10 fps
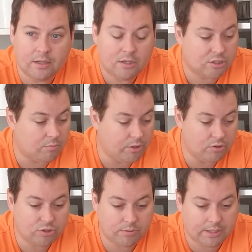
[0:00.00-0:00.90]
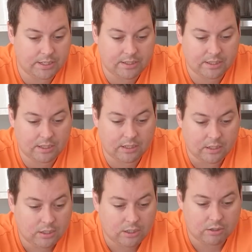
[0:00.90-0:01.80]
So we're not doing anything,
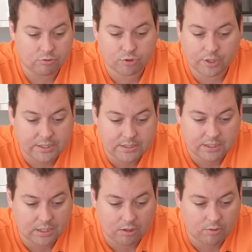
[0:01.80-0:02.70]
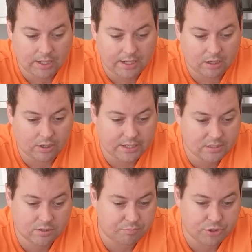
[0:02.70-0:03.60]
you know, crazy low layer heights
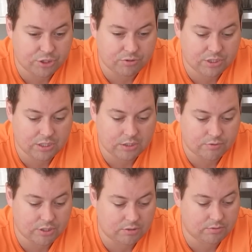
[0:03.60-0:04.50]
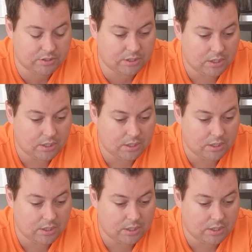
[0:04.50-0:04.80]
to produce these results.